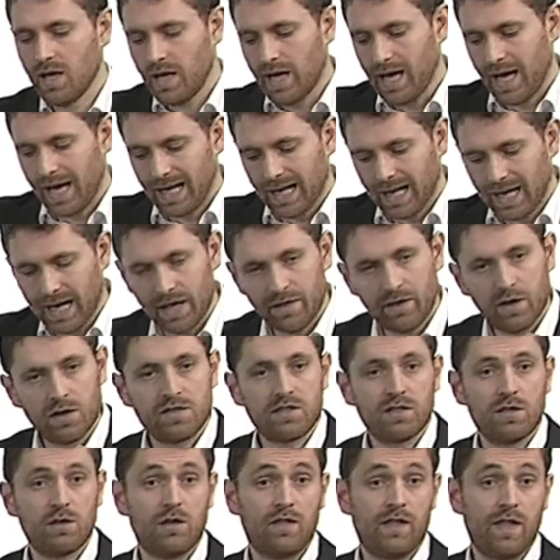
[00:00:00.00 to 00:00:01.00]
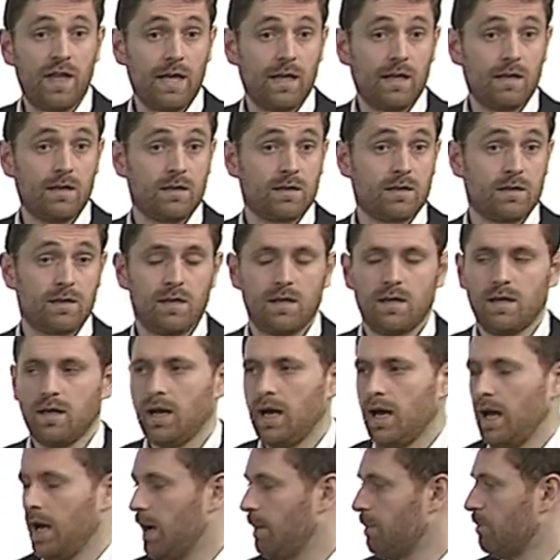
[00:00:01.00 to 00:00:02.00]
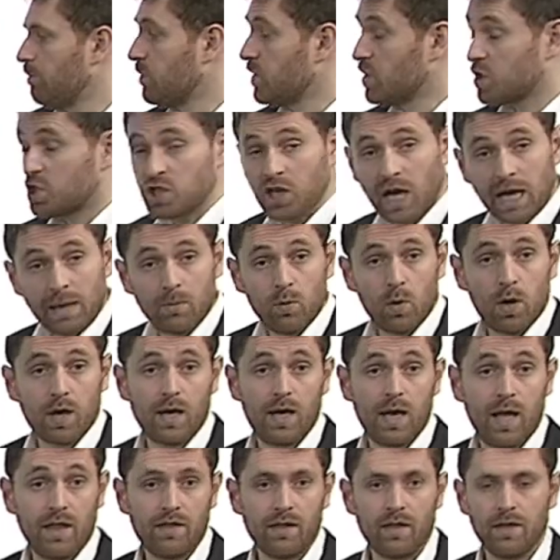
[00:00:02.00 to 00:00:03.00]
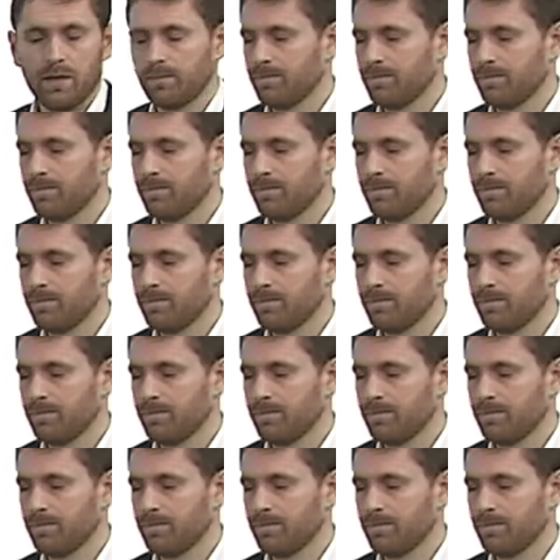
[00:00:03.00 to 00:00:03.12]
And let those two things shape one another.